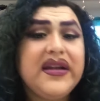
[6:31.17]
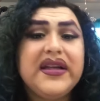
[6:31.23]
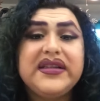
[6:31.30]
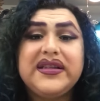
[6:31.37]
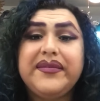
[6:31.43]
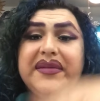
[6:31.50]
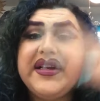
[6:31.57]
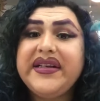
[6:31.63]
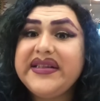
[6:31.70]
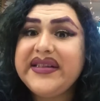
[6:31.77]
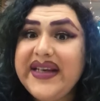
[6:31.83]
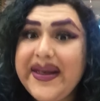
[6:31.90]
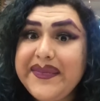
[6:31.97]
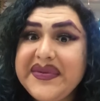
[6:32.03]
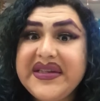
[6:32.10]
Something
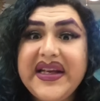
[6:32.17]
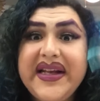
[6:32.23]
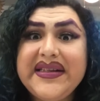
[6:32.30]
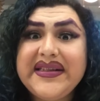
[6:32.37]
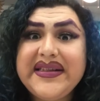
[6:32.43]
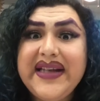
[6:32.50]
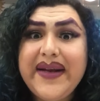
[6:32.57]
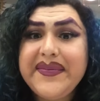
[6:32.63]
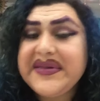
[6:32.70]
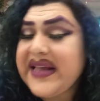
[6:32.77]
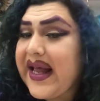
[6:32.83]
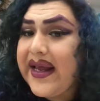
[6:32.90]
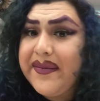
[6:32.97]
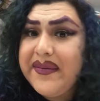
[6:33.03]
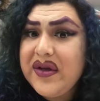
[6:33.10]
slips, it slips.
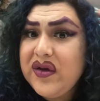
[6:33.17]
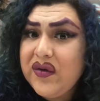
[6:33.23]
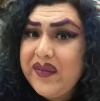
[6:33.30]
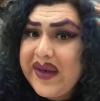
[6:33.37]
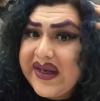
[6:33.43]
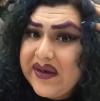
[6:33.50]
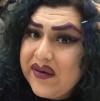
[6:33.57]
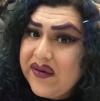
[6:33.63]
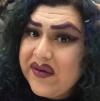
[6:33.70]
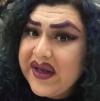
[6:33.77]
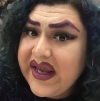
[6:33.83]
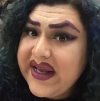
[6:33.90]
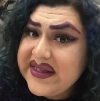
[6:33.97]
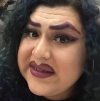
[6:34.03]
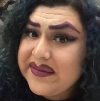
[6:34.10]
I am human,
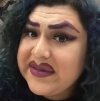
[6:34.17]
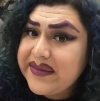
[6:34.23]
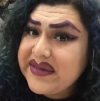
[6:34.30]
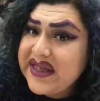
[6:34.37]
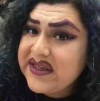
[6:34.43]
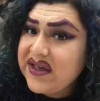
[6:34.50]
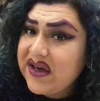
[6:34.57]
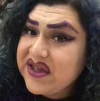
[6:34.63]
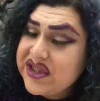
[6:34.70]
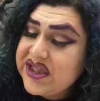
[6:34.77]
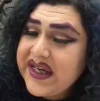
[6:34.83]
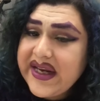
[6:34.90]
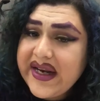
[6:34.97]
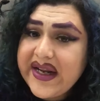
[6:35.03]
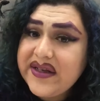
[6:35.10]
okay? Sometimes I talk
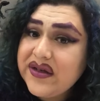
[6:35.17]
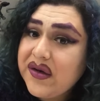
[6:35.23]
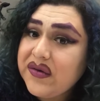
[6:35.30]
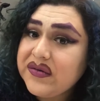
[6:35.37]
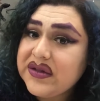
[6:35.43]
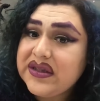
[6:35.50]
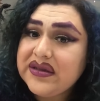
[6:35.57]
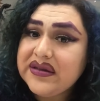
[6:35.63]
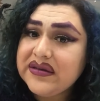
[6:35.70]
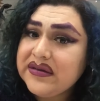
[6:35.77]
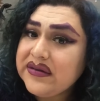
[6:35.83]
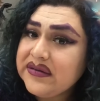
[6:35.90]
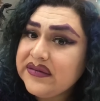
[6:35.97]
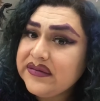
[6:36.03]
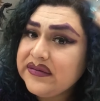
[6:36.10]
shit and don't
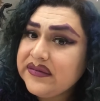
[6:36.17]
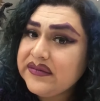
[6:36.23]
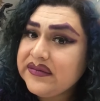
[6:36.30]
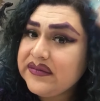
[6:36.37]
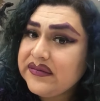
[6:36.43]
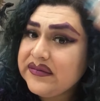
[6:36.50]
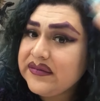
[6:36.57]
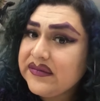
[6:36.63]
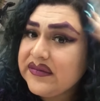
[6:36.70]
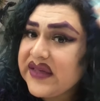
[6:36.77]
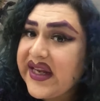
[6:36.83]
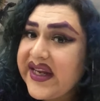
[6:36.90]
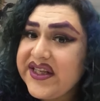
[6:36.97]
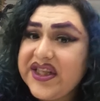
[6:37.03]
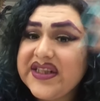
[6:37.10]

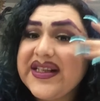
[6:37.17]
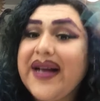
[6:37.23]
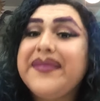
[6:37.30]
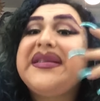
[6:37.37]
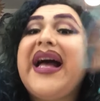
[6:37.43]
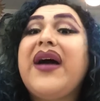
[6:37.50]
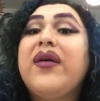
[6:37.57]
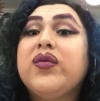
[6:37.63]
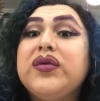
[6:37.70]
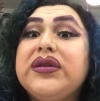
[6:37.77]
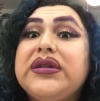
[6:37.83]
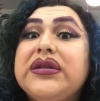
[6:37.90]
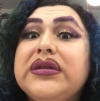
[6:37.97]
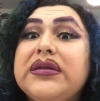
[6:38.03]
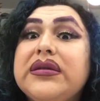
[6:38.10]
it just comes
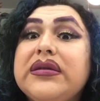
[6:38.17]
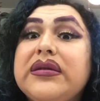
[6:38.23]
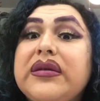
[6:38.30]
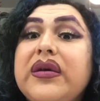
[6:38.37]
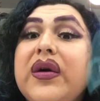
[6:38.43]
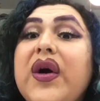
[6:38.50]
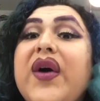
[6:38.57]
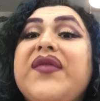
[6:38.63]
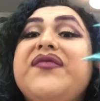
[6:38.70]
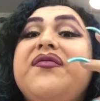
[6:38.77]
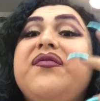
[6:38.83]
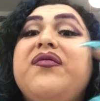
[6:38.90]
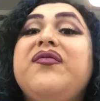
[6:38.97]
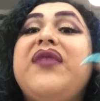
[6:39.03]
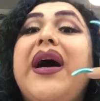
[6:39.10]
out.
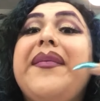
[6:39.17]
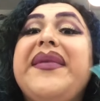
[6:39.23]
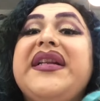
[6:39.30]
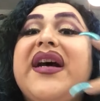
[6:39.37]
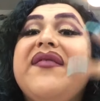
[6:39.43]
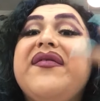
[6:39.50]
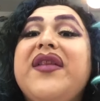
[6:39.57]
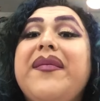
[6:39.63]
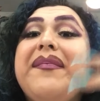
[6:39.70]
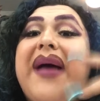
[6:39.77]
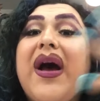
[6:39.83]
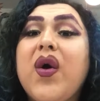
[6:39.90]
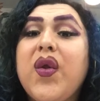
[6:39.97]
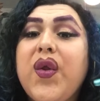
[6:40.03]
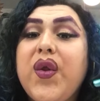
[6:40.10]
Vomit of the
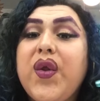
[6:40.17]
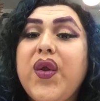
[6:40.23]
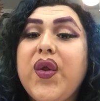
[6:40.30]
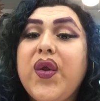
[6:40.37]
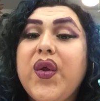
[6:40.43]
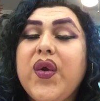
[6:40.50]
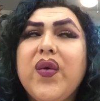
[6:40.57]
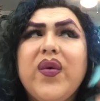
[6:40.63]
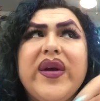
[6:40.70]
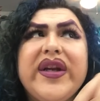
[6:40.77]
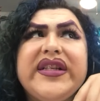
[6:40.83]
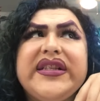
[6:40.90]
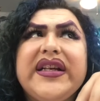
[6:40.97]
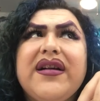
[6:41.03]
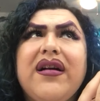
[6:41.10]
mouth. What
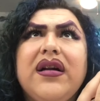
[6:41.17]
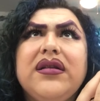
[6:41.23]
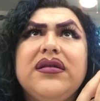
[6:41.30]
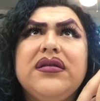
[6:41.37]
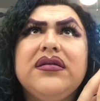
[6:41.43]
is it called?